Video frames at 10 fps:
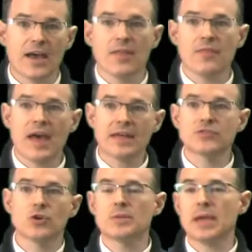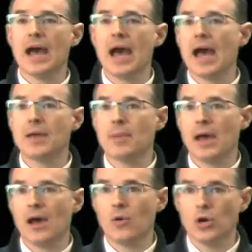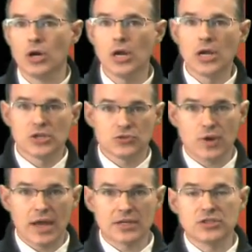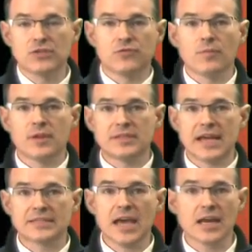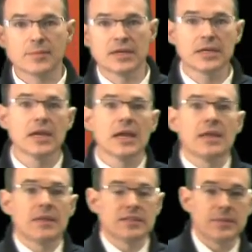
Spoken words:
that that's going to be a high power strategy from the taxonomy, it's going to